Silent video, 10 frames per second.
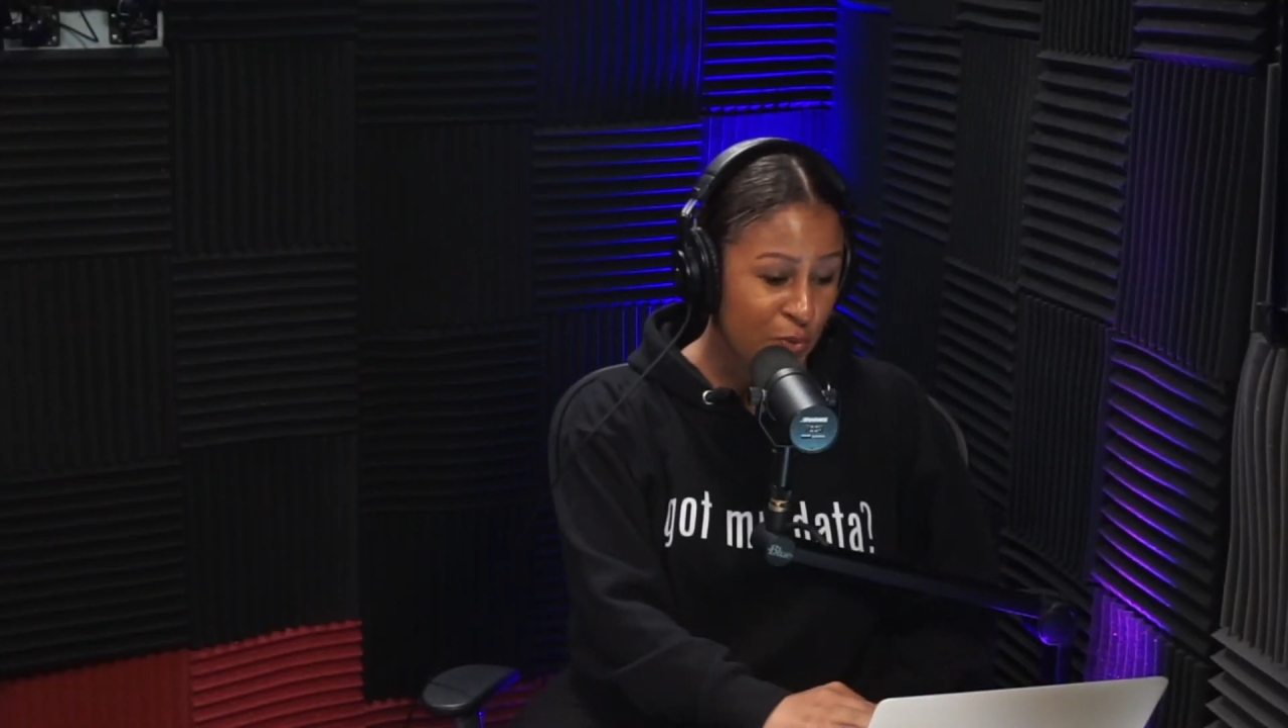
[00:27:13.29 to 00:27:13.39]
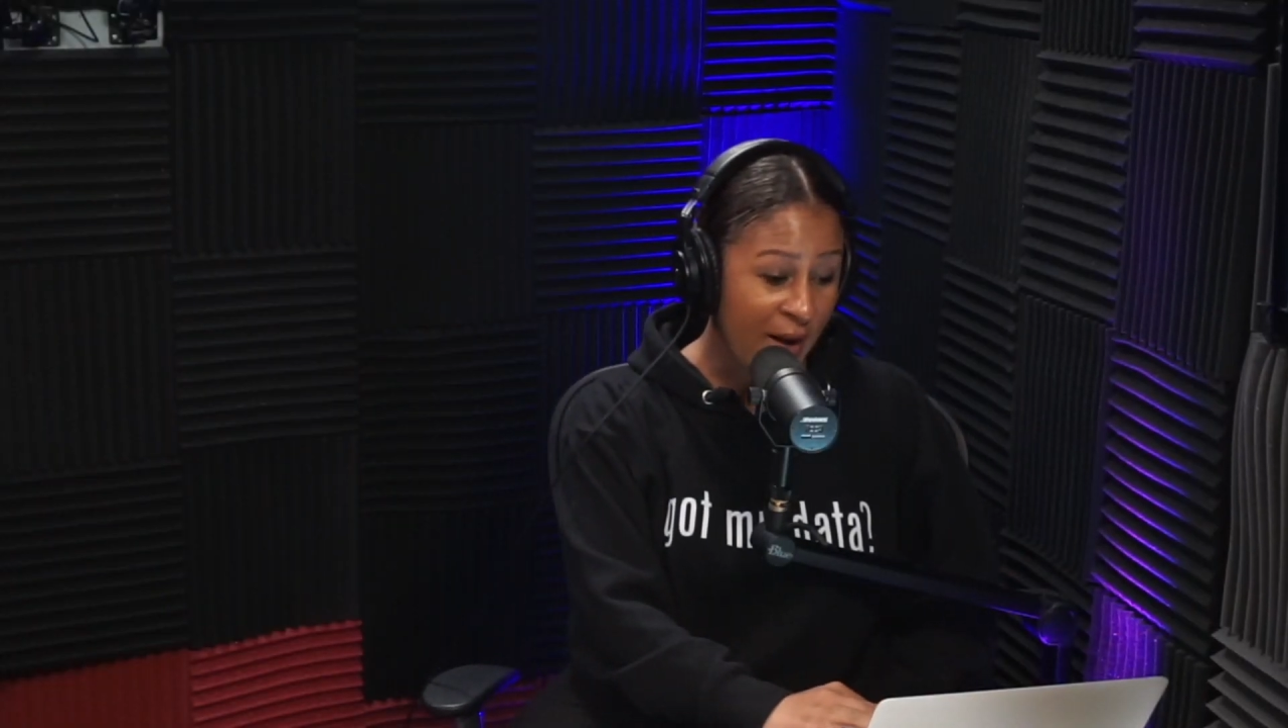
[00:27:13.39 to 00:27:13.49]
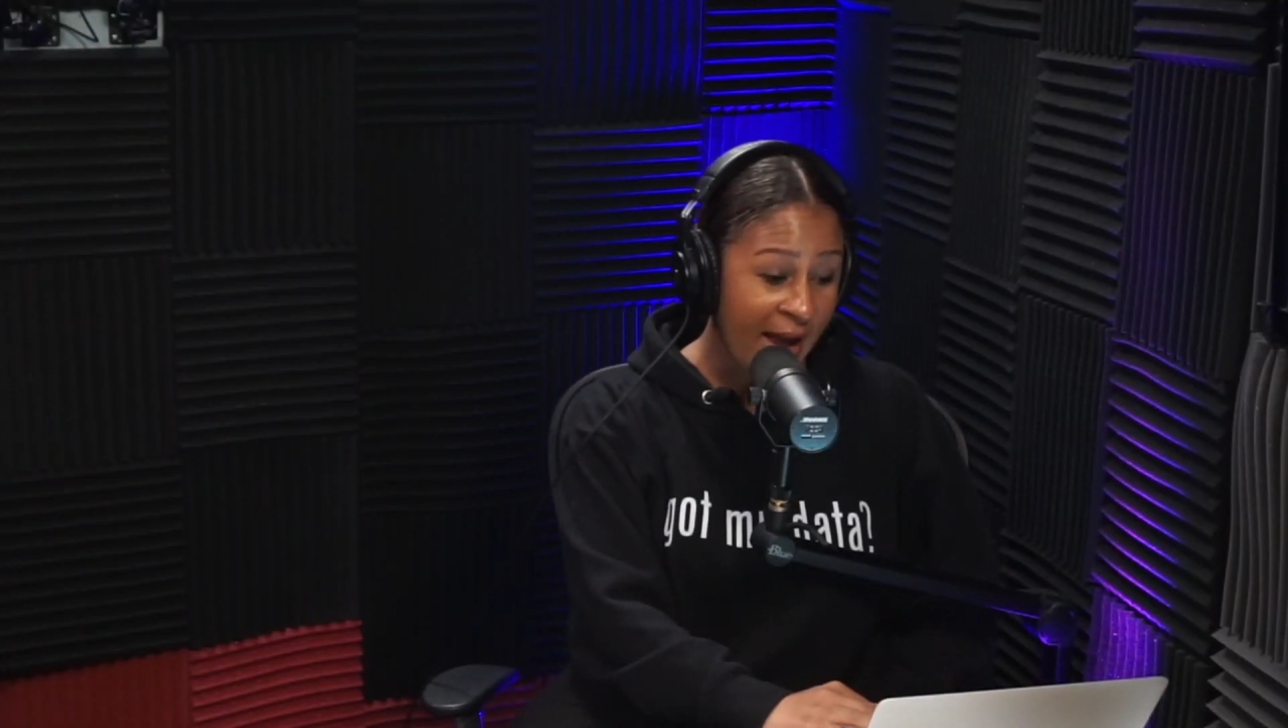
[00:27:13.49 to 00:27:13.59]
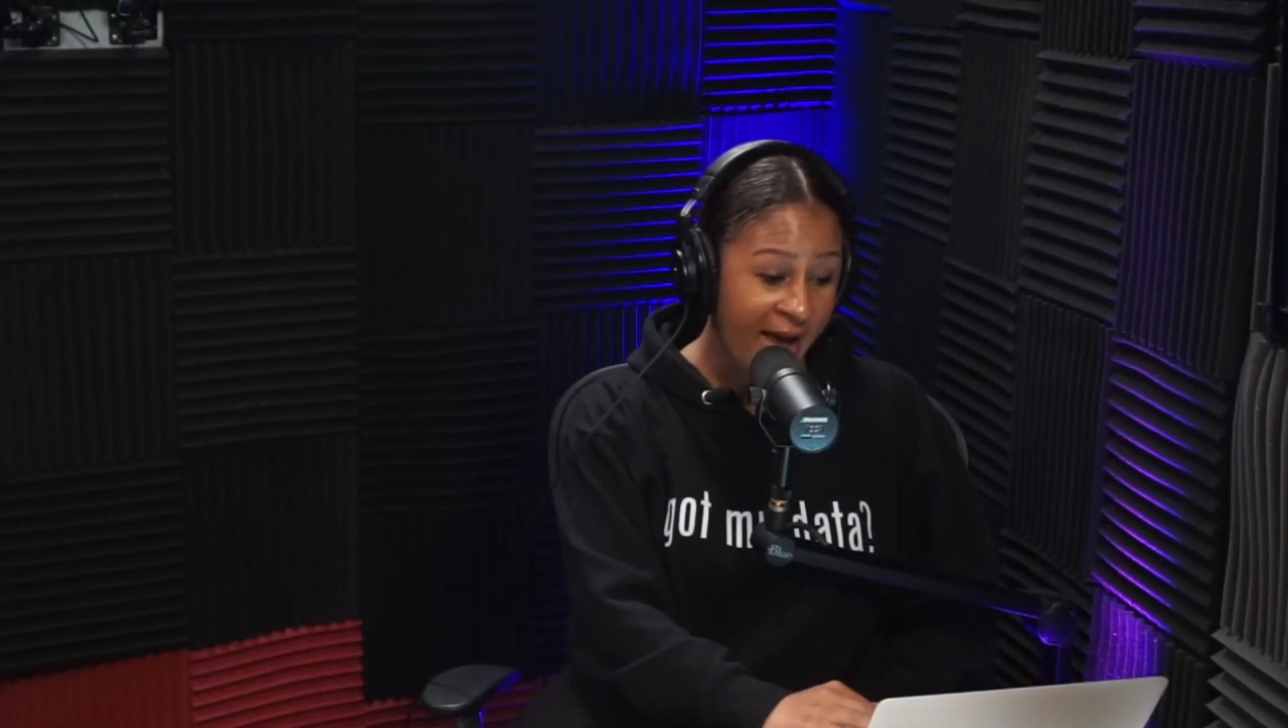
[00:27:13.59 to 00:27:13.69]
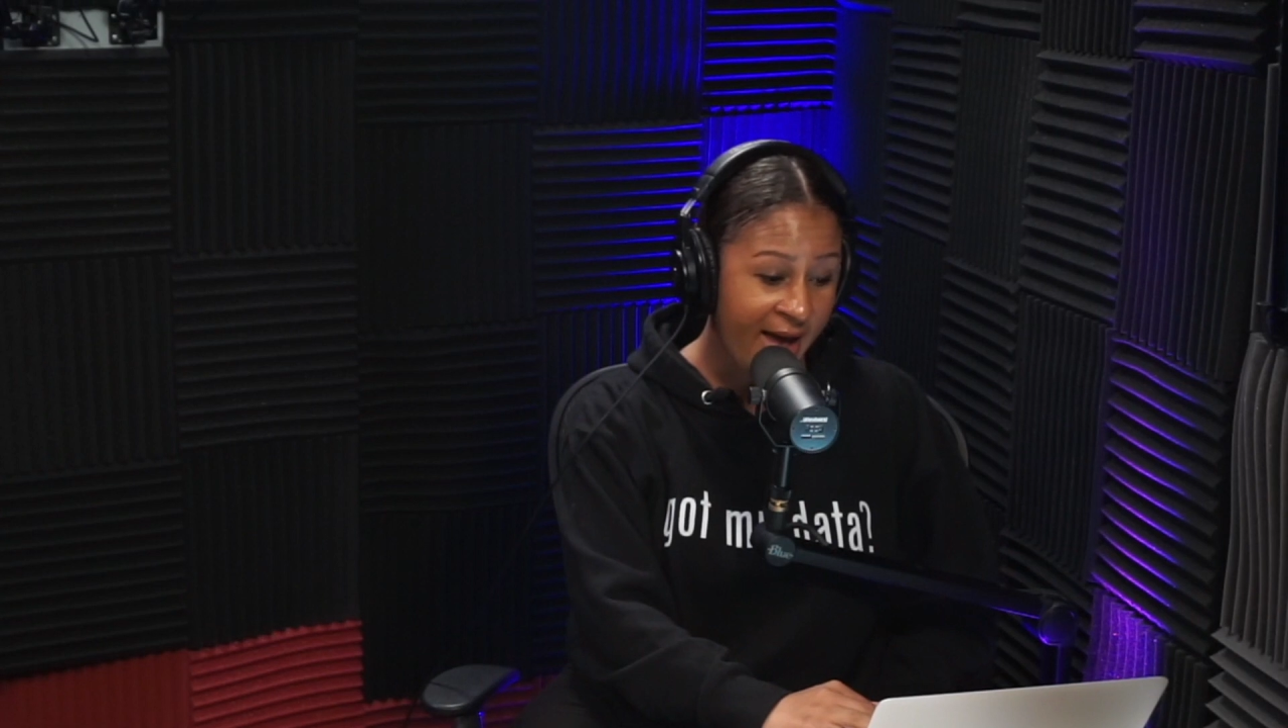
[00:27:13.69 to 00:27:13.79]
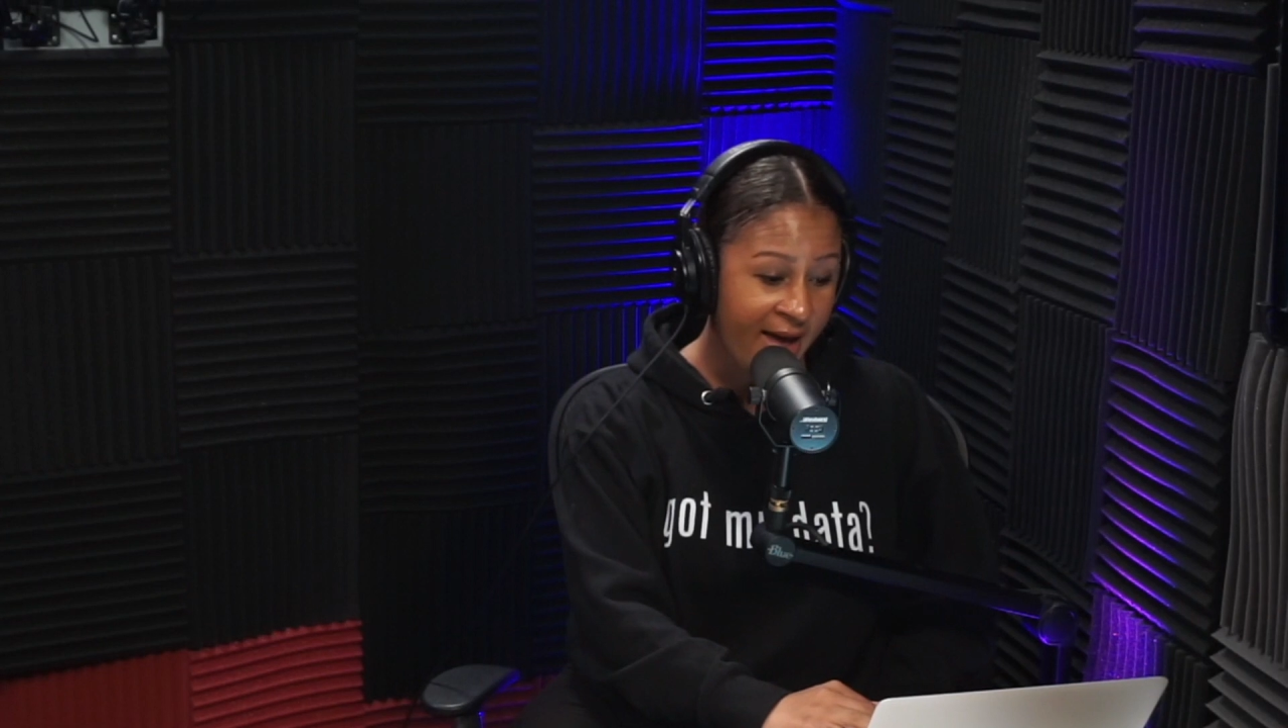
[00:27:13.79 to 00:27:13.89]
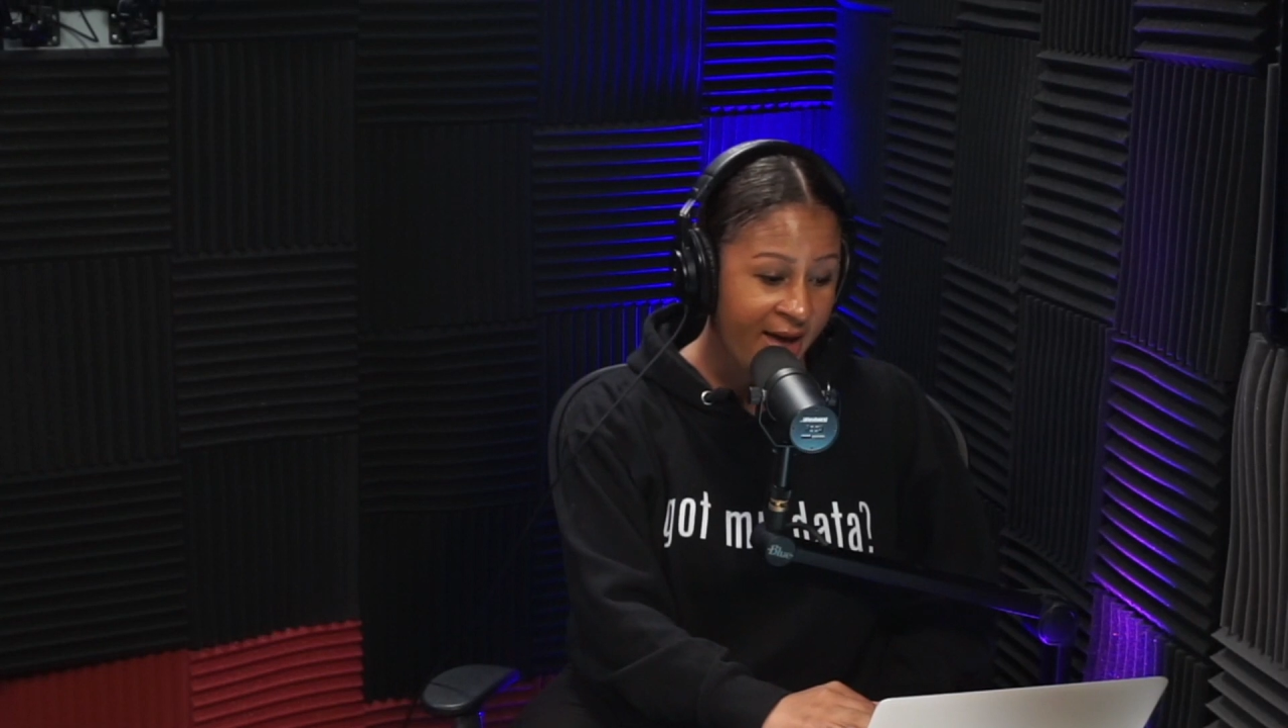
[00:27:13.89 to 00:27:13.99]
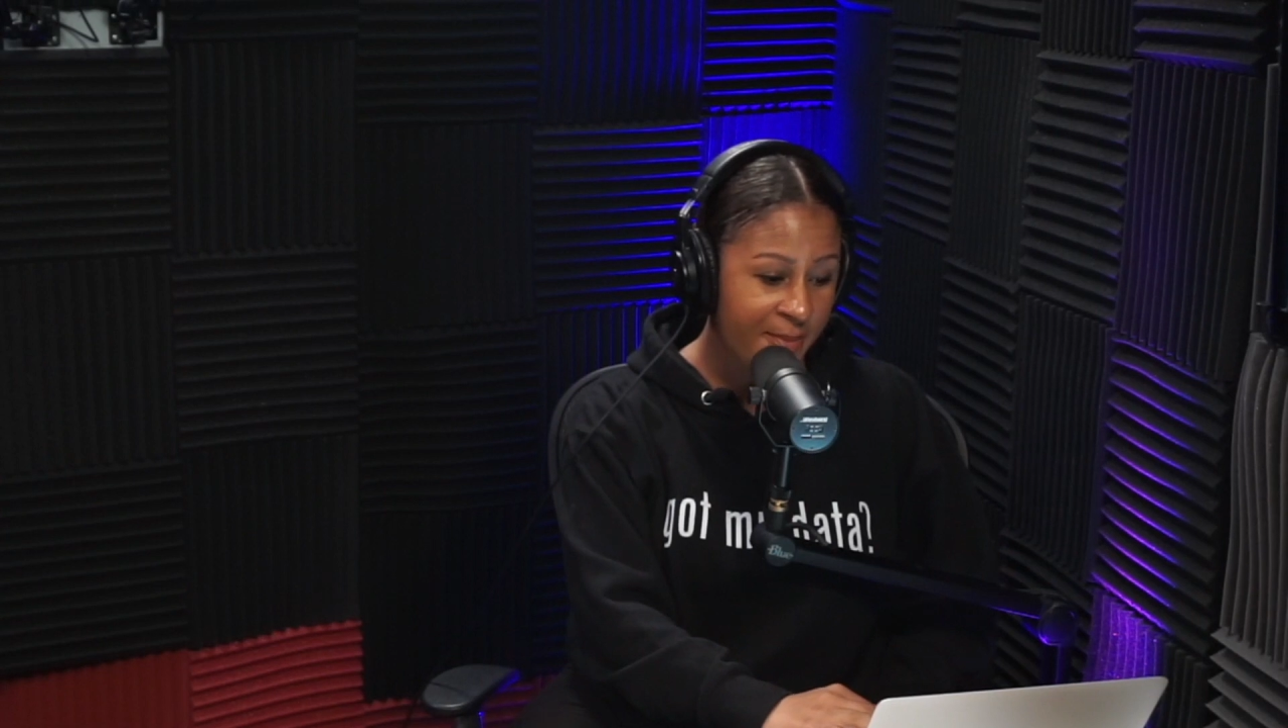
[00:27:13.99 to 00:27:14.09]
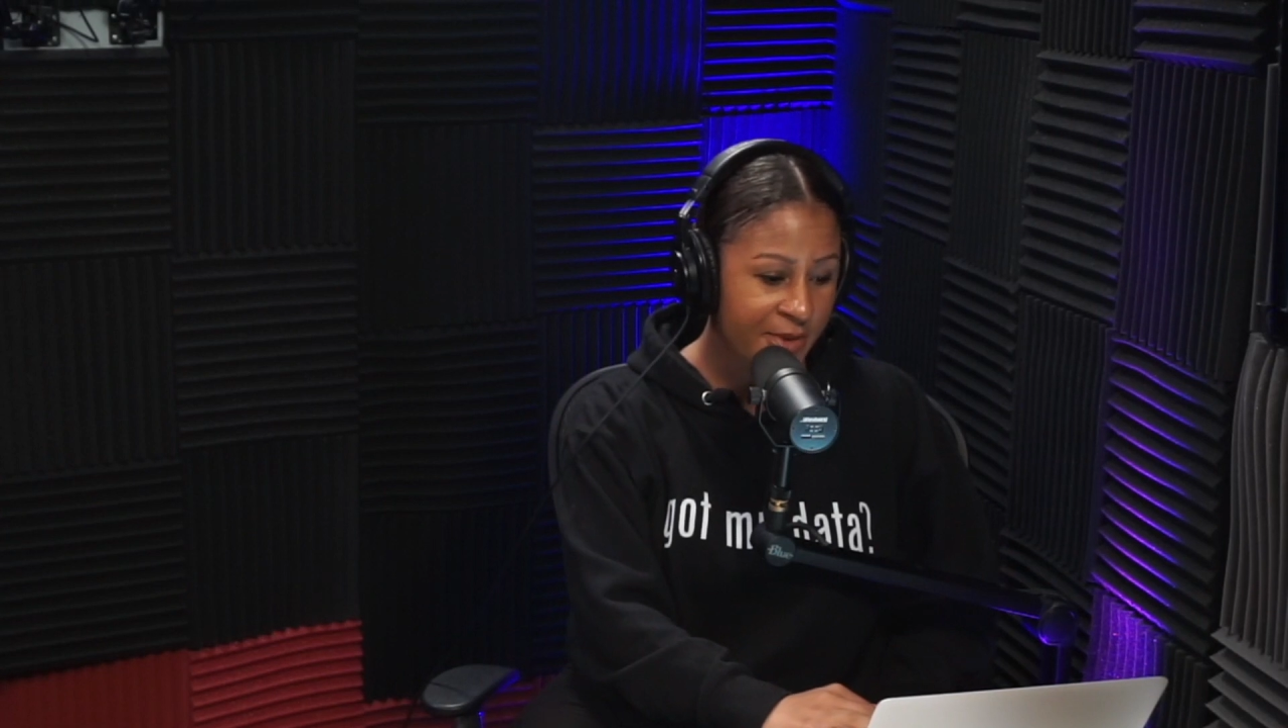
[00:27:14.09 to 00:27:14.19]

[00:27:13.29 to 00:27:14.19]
wrap.